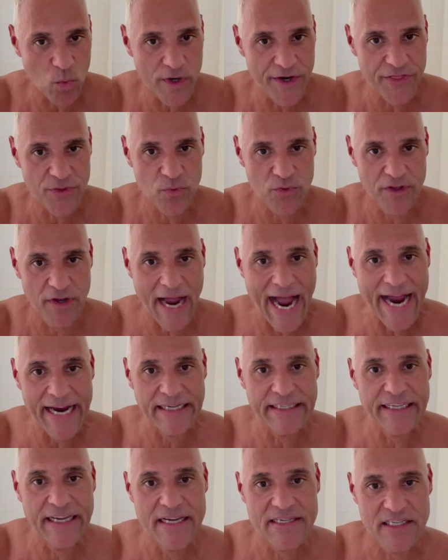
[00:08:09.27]
with the
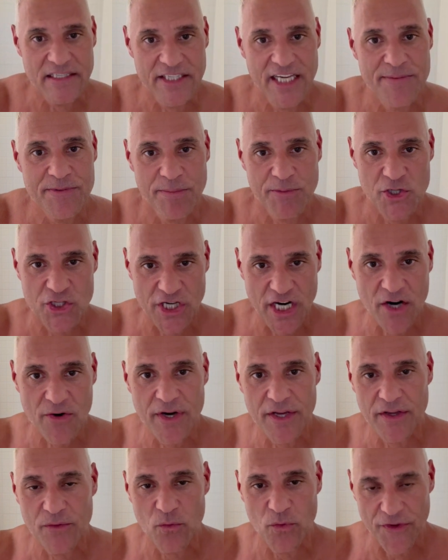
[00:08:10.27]
ideas and tips I'm
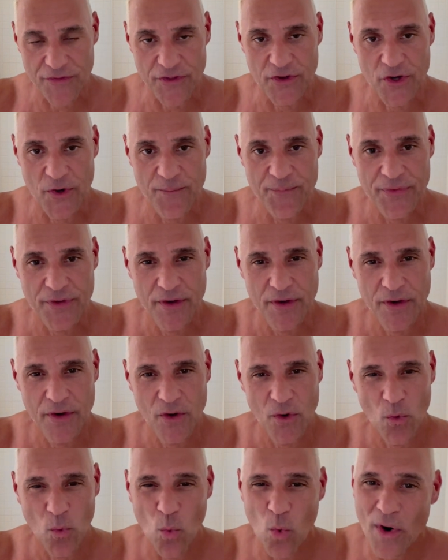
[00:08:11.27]
sharing with you.
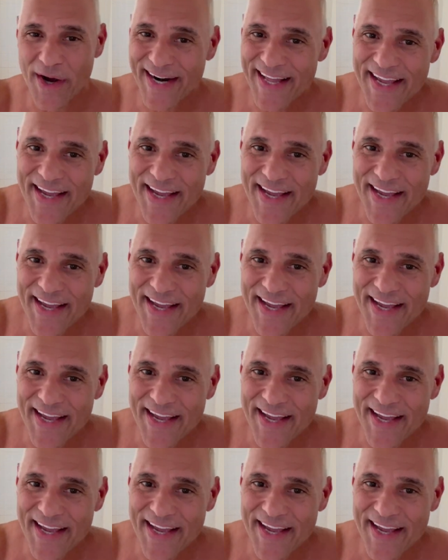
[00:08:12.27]
What